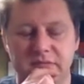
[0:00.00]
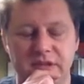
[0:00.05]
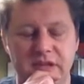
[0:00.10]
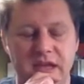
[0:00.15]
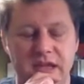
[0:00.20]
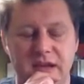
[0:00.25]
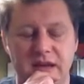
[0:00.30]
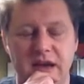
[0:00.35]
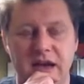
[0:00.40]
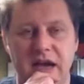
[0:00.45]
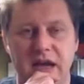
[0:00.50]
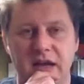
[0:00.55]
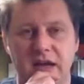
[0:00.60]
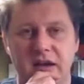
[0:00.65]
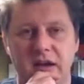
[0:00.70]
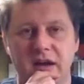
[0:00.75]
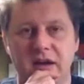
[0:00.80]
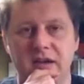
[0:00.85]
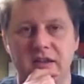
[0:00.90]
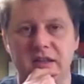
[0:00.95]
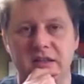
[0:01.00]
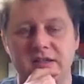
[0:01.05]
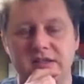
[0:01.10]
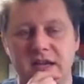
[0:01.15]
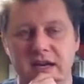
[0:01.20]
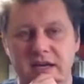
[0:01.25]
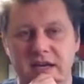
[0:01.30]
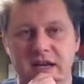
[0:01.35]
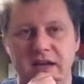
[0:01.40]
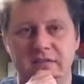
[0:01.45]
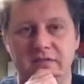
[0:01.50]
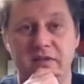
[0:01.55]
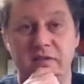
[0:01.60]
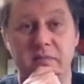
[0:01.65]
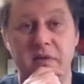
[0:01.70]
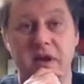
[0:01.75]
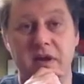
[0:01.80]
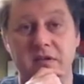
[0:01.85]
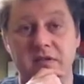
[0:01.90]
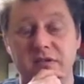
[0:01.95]
thing. I got this idea
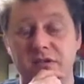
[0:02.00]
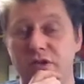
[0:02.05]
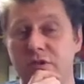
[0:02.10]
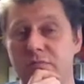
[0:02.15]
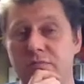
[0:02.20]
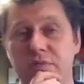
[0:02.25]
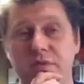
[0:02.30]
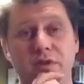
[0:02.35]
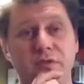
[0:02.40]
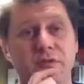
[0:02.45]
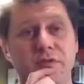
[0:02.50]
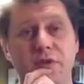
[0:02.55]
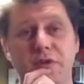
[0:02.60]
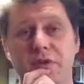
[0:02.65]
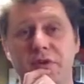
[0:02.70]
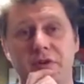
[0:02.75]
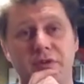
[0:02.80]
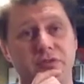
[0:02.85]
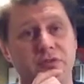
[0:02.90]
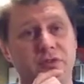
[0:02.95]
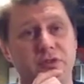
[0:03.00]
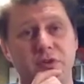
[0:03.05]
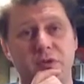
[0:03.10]
from my two beautiful girls,